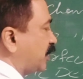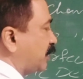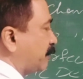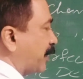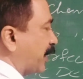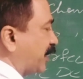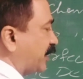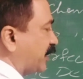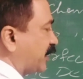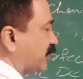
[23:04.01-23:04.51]

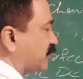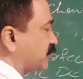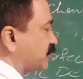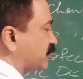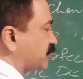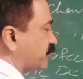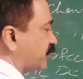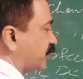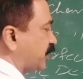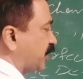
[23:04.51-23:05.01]
demand
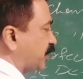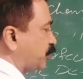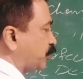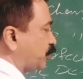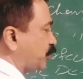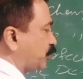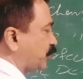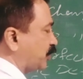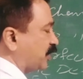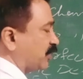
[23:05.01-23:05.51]
decreases from D
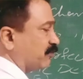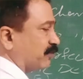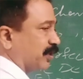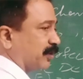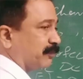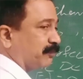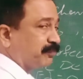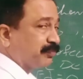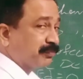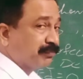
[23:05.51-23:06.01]
to
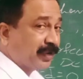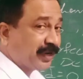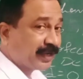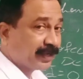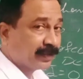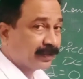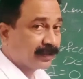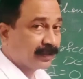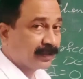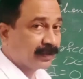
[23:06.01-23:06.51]
D1.
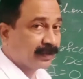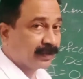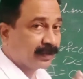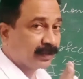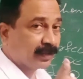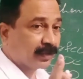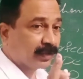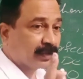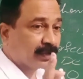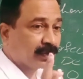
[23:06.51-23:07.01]
But
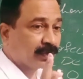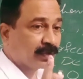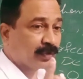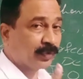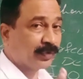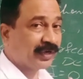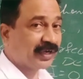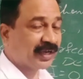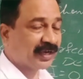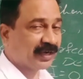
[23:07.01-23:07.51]

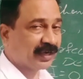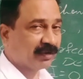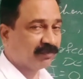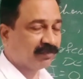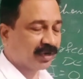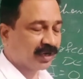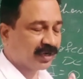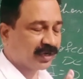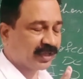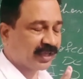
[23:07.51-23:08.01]
unitary
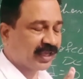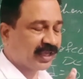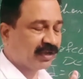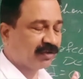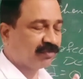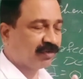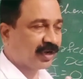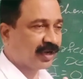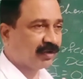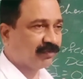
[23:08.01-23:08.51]
level,
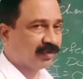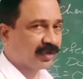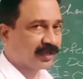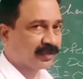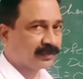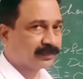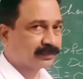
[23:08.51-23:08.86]
equal level.